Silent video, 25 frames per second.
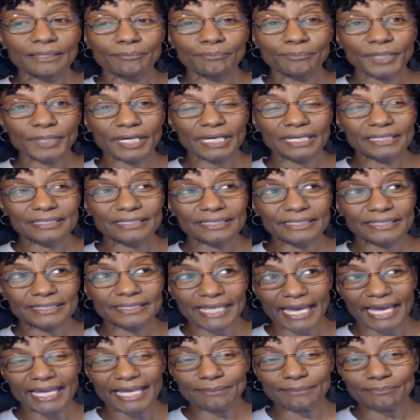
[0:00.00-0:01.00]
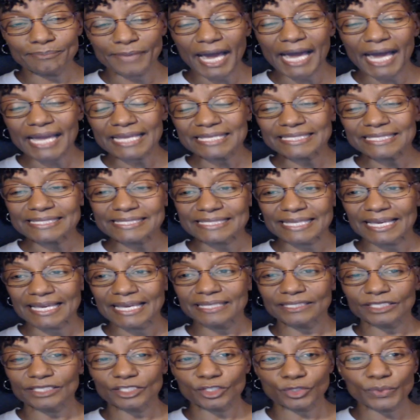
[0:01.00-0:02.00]
But that
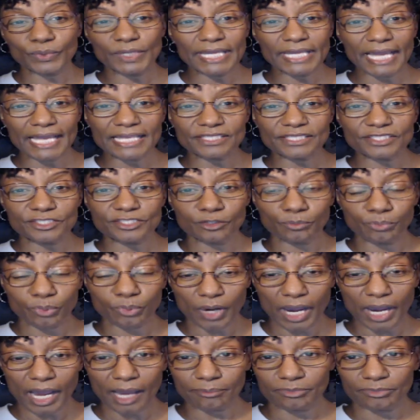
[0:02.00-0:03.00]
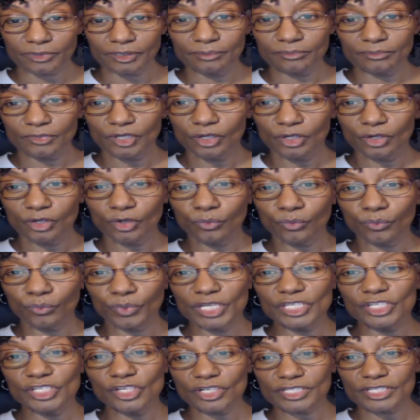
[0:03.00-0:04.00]
mindset creates the problem
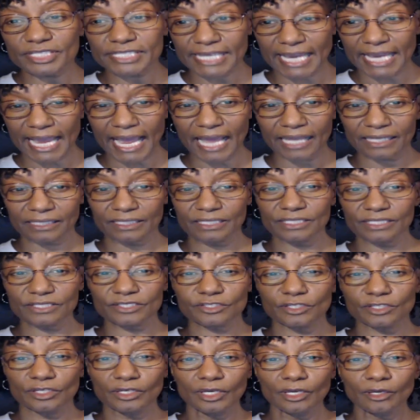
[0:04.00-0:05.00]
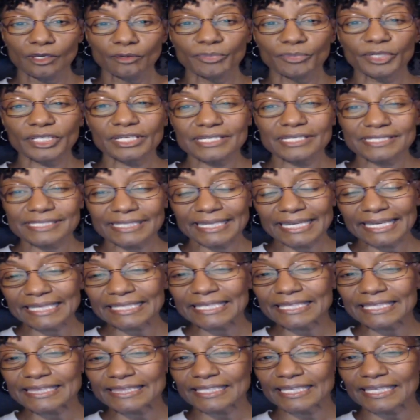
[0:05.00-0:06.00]
when you're challenged because
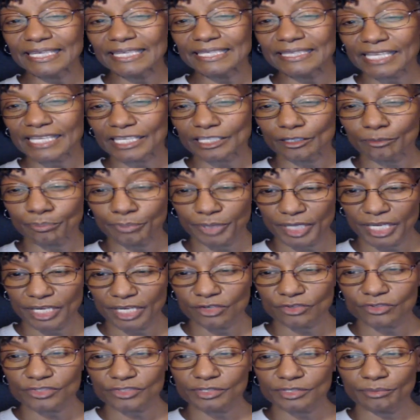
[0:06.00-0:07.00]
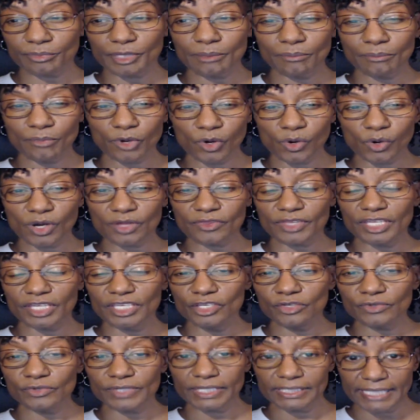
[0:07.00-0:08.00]
anything that appears to be more
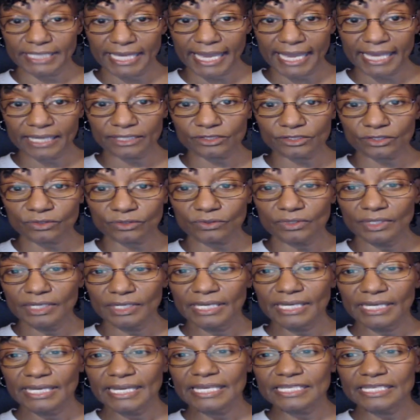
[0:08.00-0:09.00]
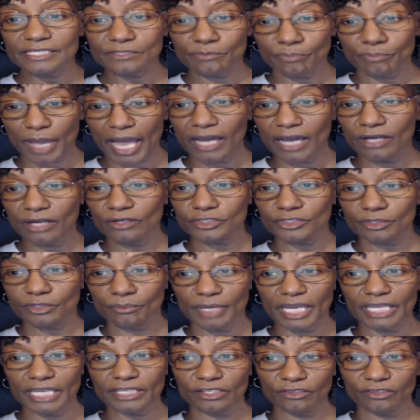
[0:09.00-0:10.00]
than you can handle is bound to
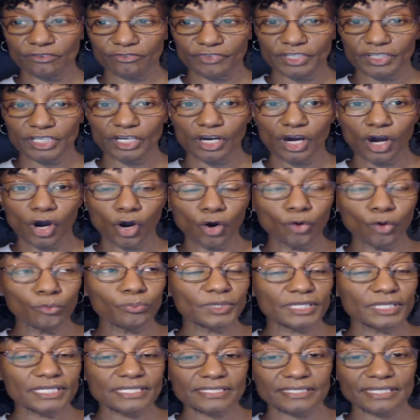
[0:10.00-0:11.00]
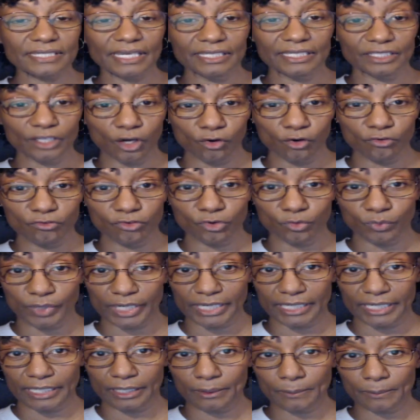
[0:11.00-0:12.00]
make you feel hopeless and
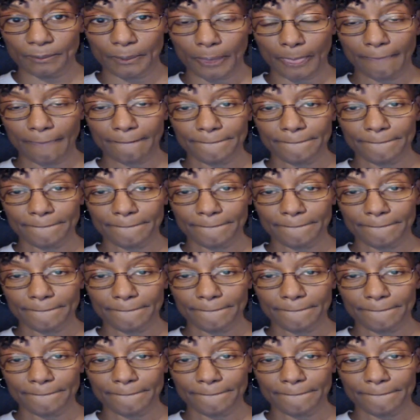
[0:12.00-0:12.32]
overwhelmed.